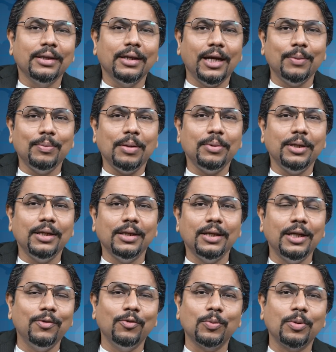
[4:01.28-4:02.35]
and maybe
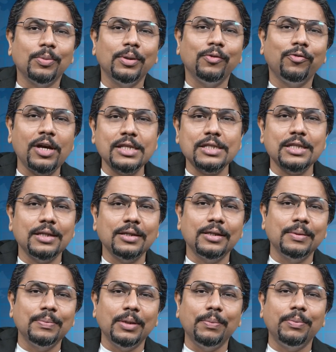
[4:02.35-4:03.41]
he would probably fancy
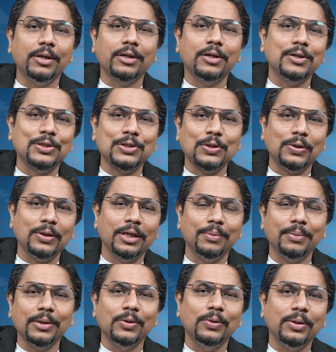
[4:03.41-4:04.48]
a burger stall
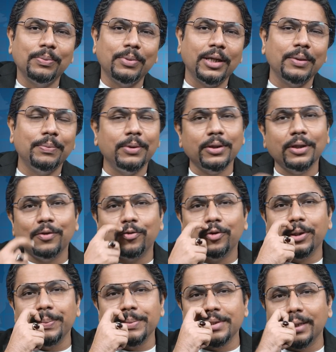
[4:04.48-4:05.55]
and may go and buy a burger for
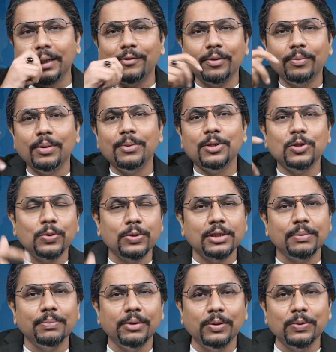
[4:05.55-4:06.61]
himself and maybe shoot
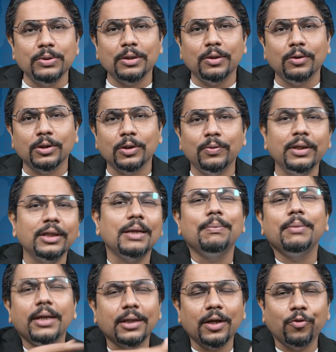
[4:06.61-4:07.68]
some balloons along the way and come
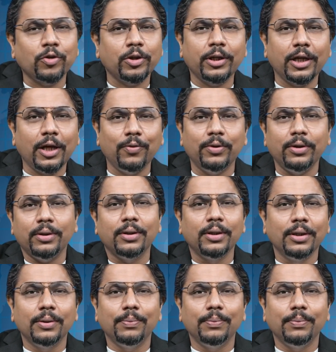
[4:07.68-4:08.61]
back after an hour